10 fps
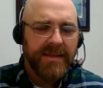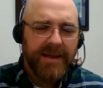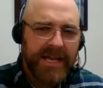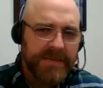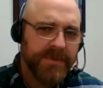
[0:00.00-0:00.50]

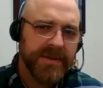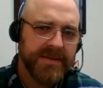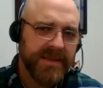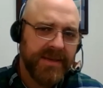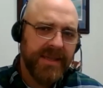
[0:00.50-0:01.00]

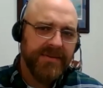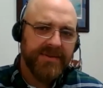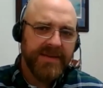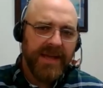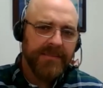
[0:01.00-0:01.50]
at any given
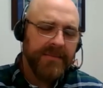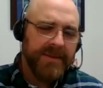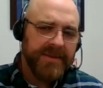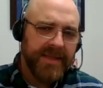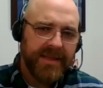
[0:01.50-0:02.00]
time might be
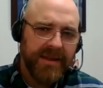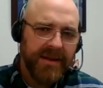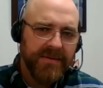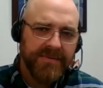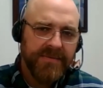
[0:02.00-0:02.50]
taking
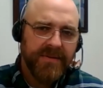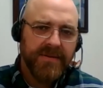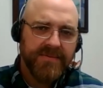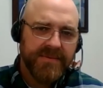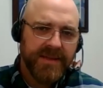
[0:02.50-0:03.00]
care of,
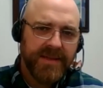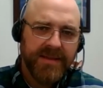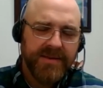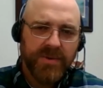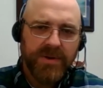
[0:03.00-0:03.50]

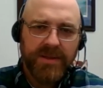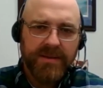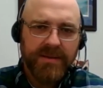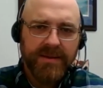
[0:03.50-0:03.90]
10, 20,